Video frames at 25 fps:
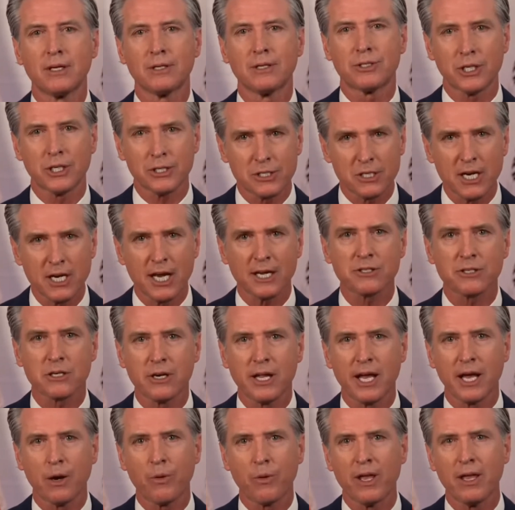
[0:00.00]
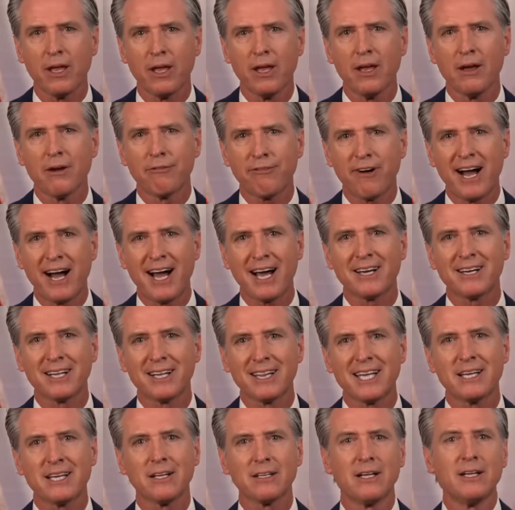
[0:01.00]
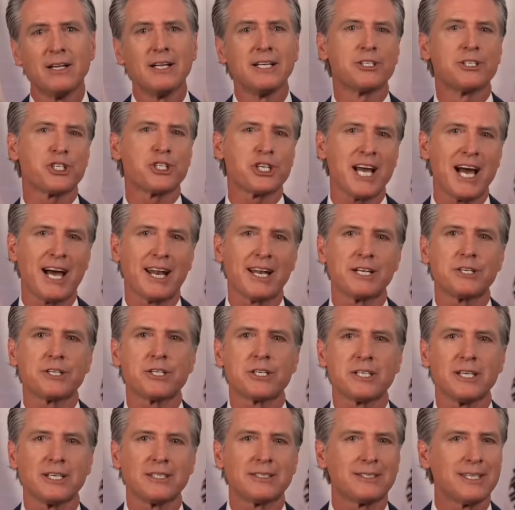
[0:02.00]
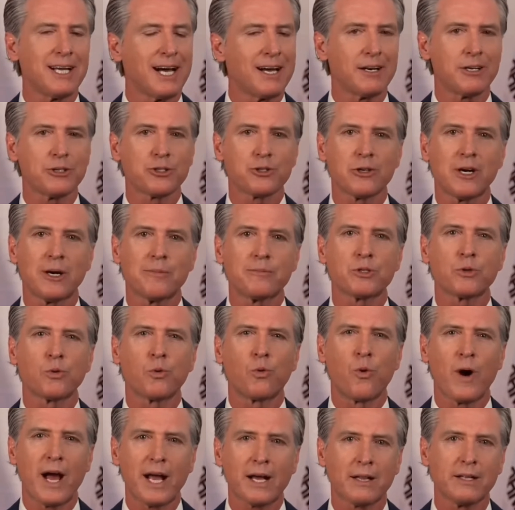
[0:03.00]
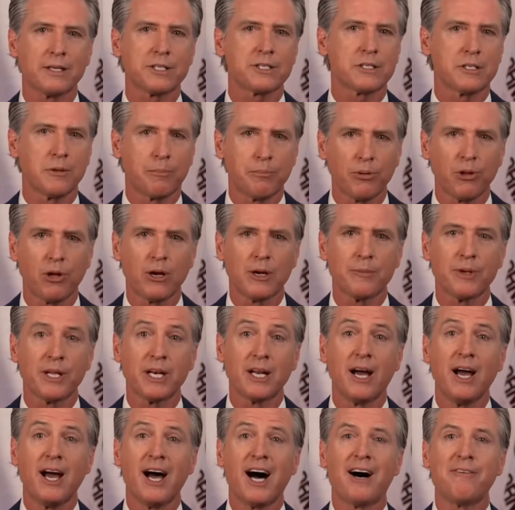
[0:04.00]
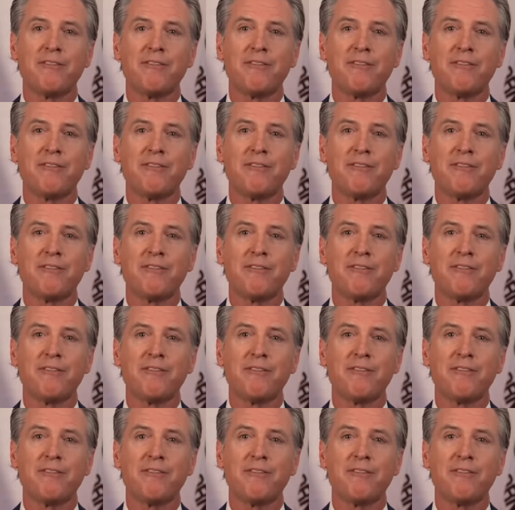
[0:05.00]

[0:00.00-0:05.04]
Just yesterday, we filed a legal challenge to Donald Trump's reckless deployment